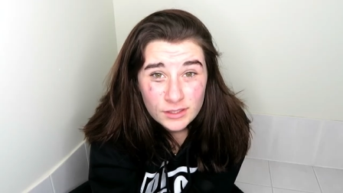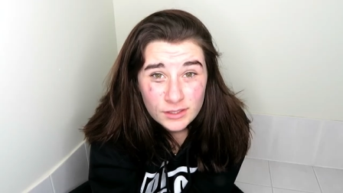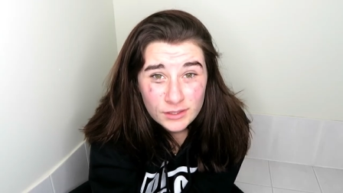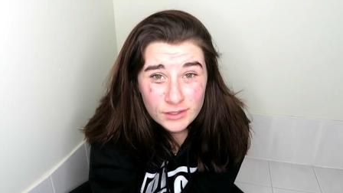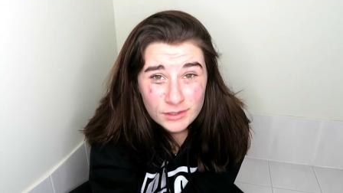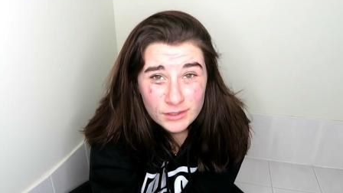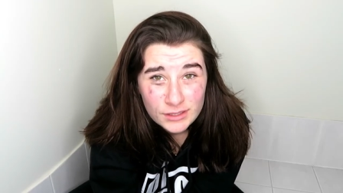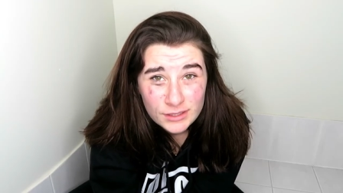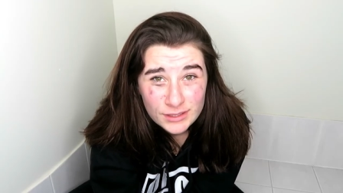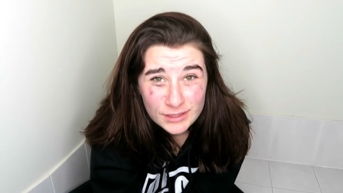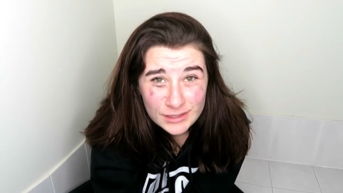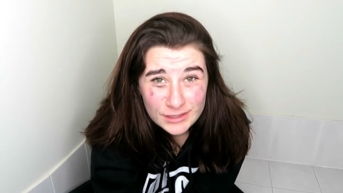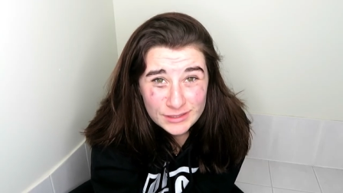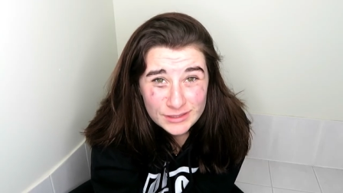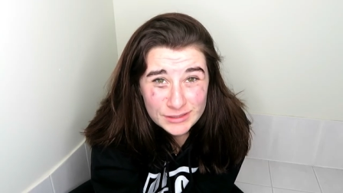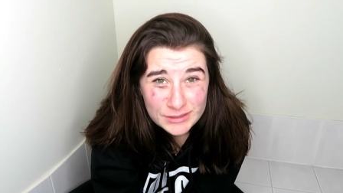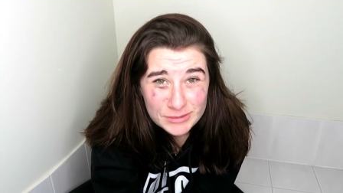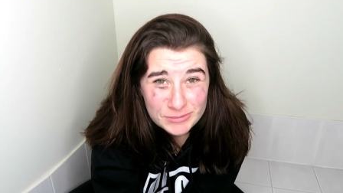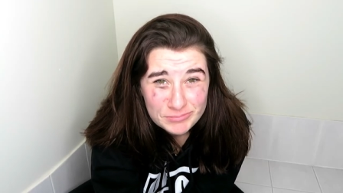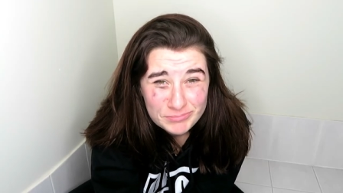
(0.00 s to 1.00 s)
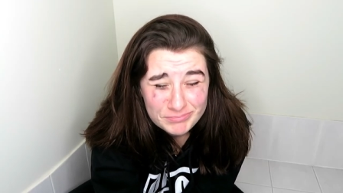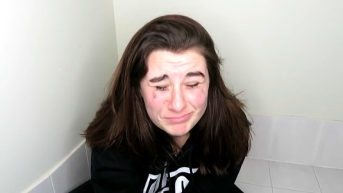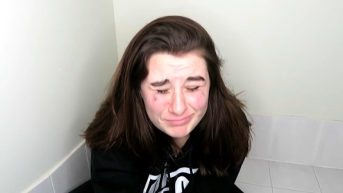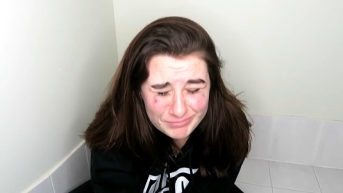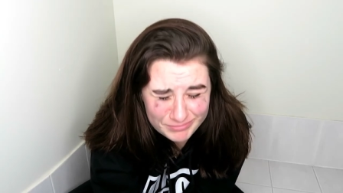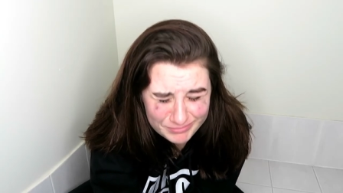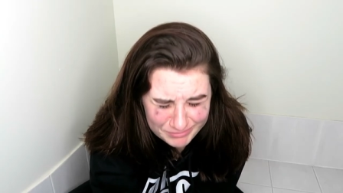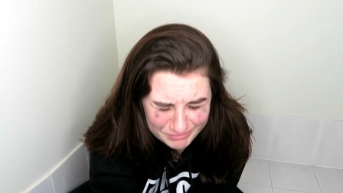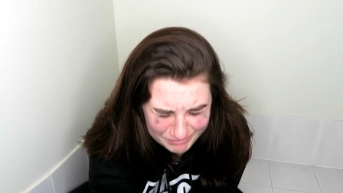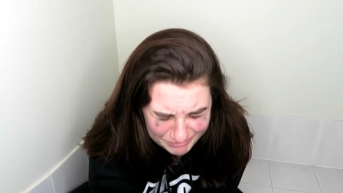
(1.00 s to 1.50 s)
because I'm going to show
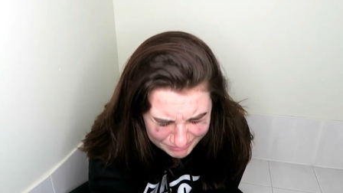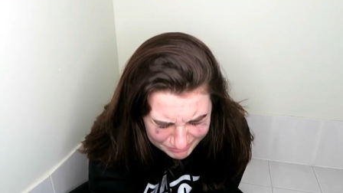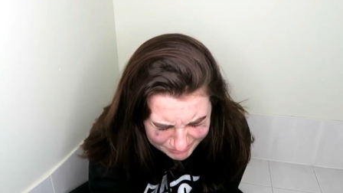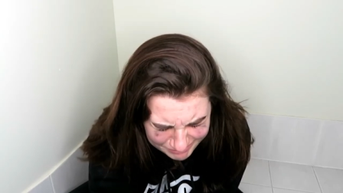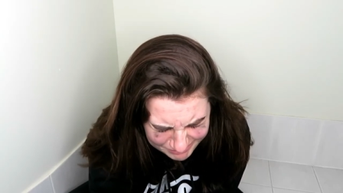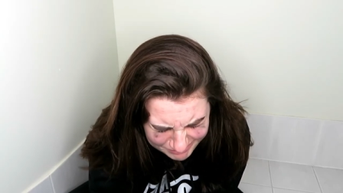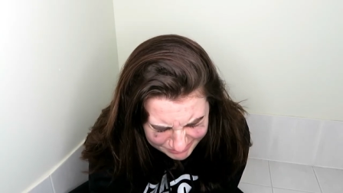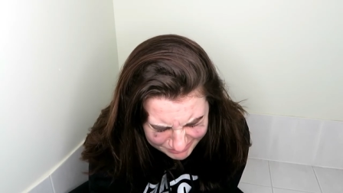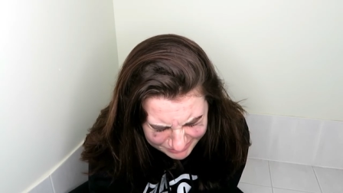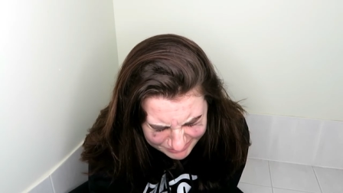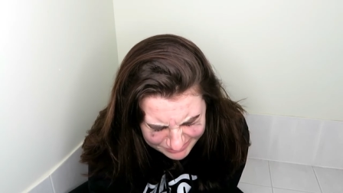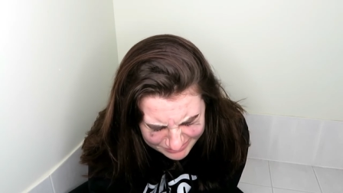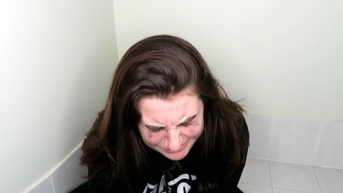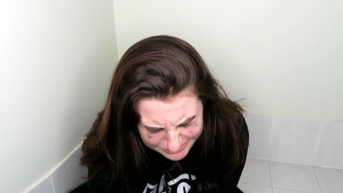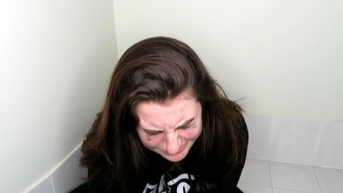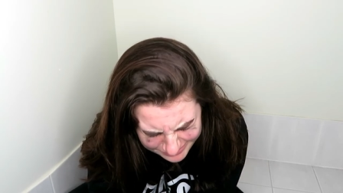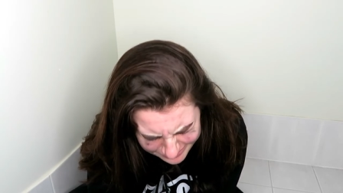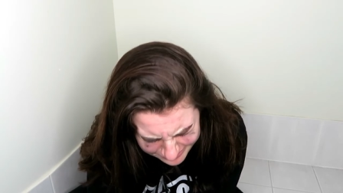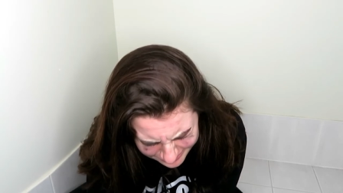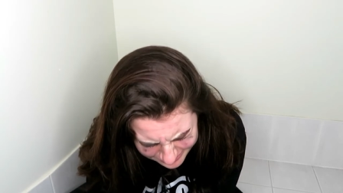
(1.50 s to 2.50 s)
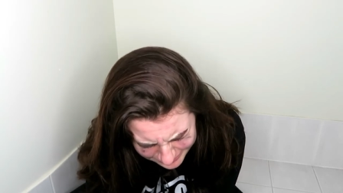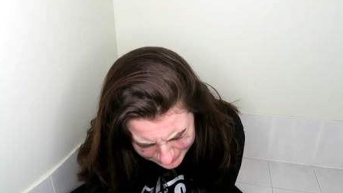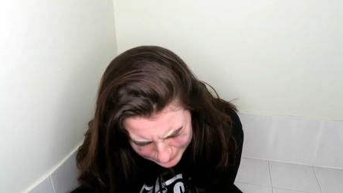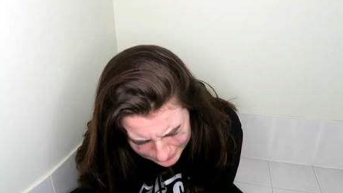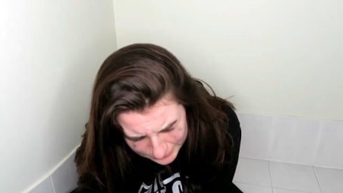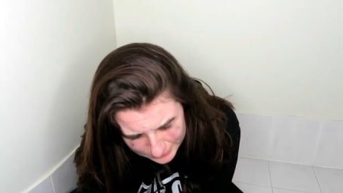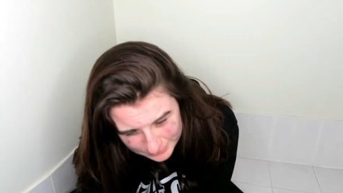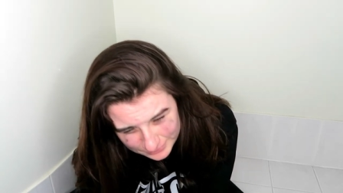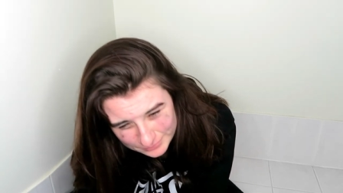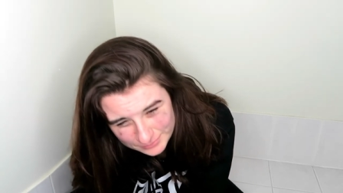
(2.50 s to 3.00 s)
the version you
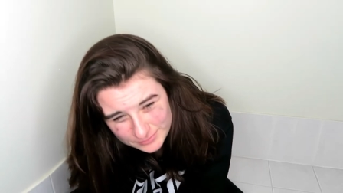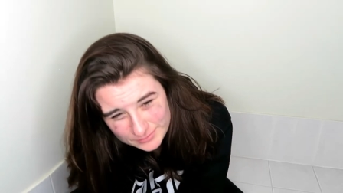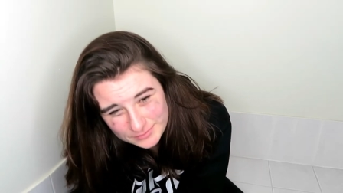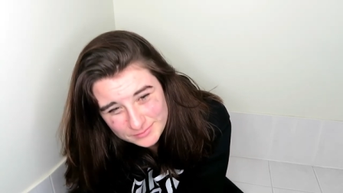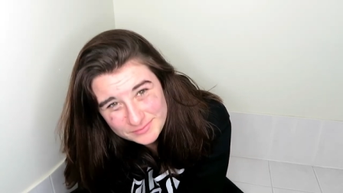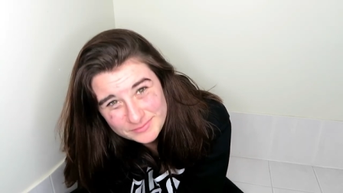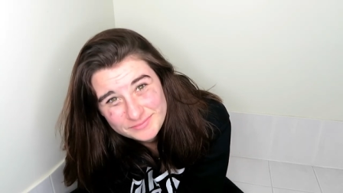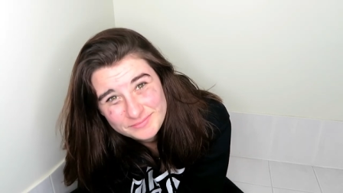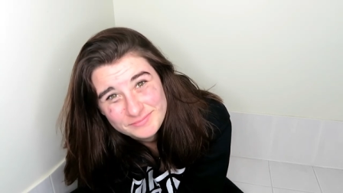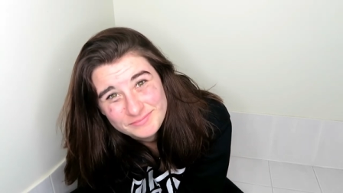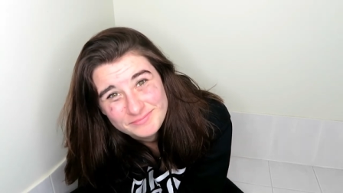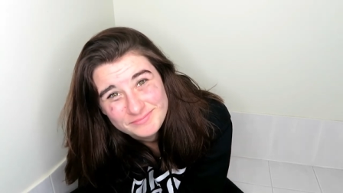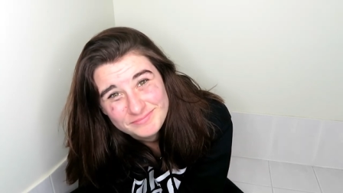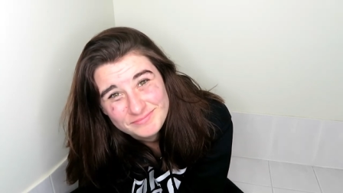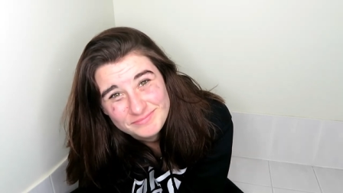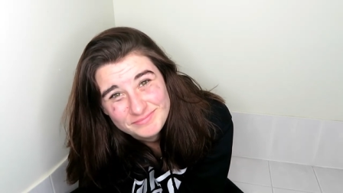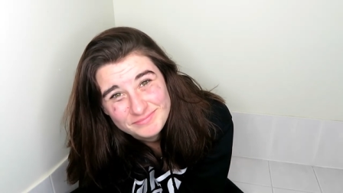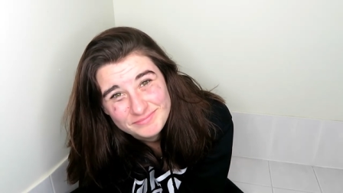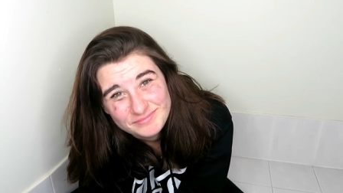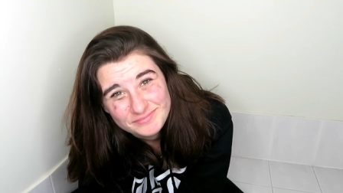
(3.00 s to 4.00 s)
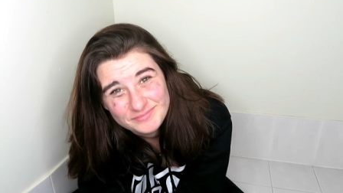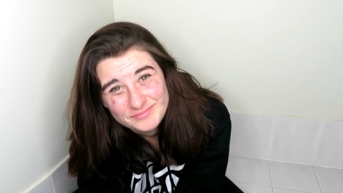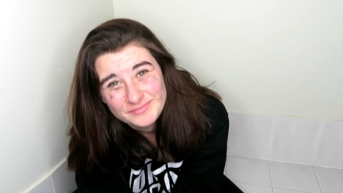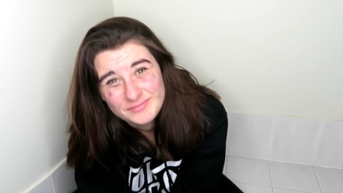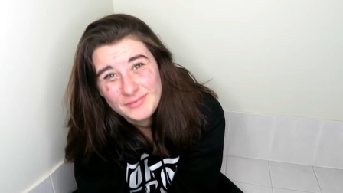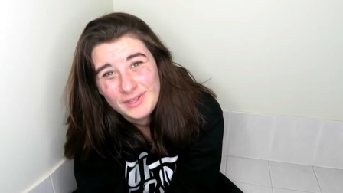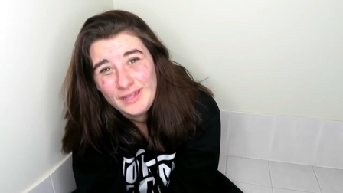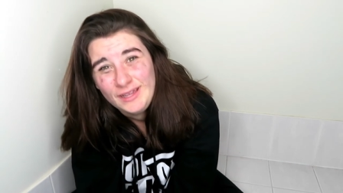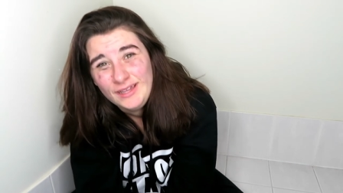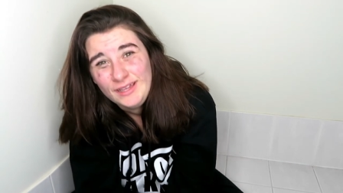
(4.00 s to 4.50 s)
want to see,
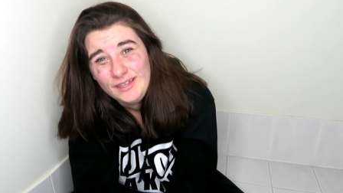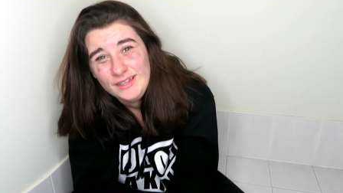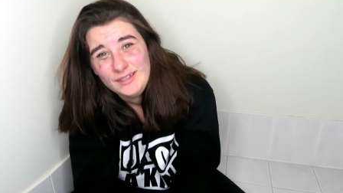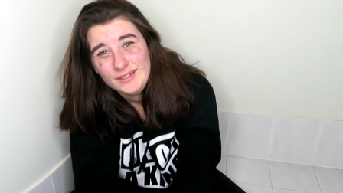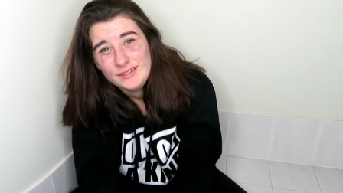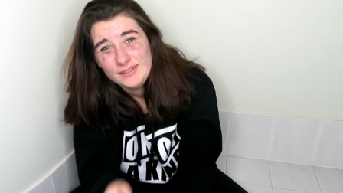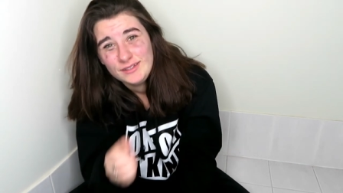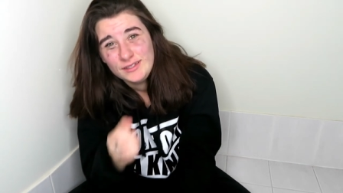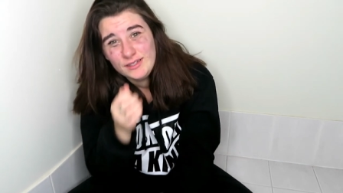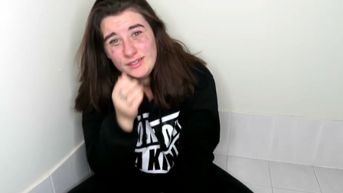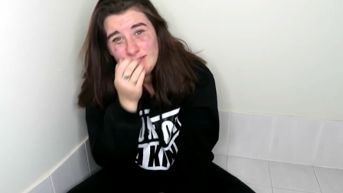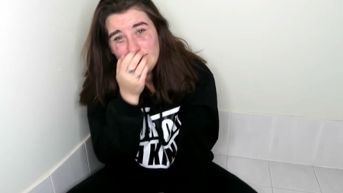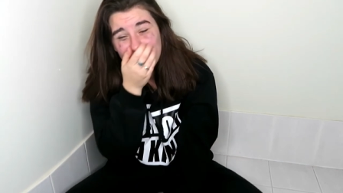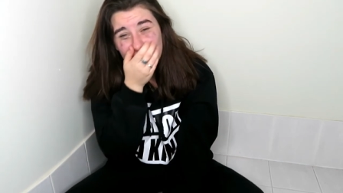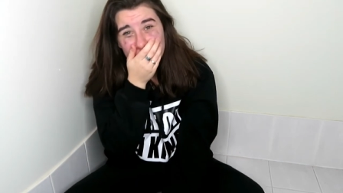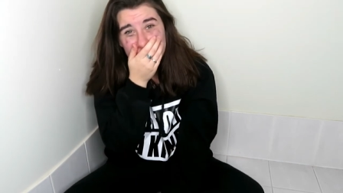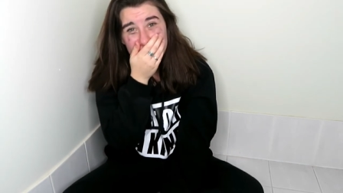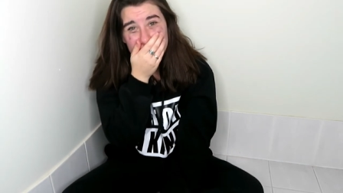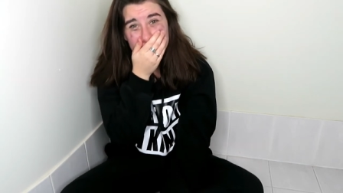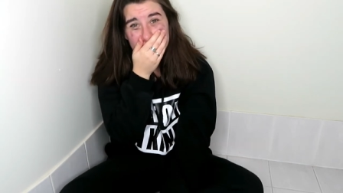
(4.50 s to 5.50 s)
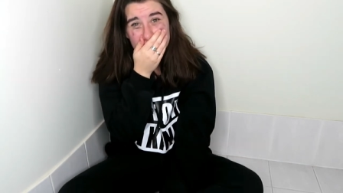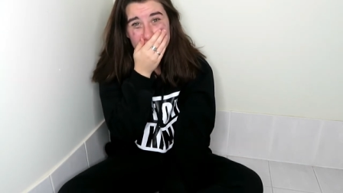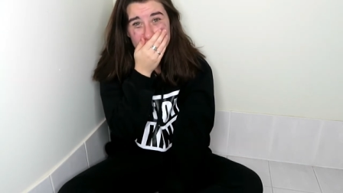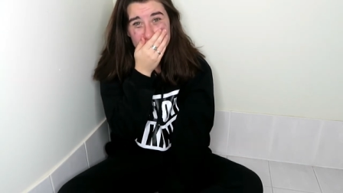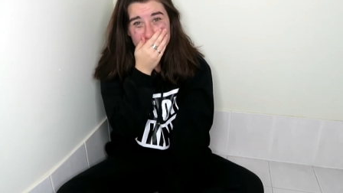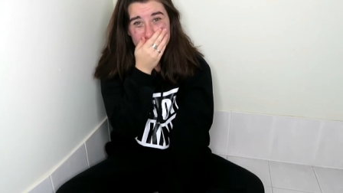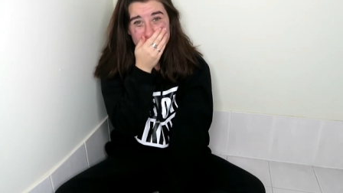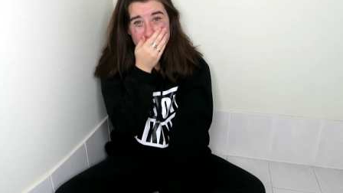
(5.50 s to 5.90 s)
even if you didn't ask for it.